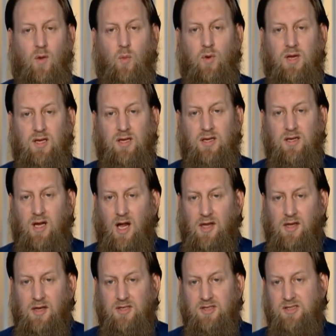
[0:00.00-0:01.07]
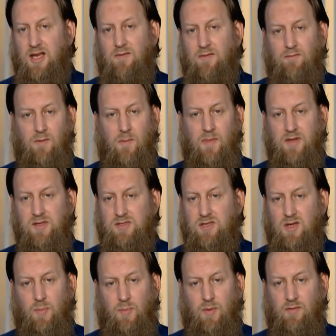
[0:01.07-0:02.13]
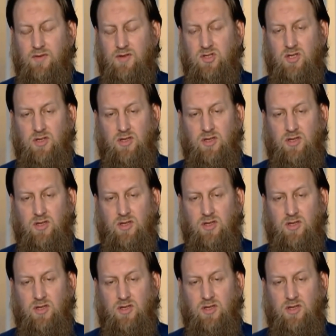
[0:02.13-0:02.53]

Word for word: we can understand from this that the Prophet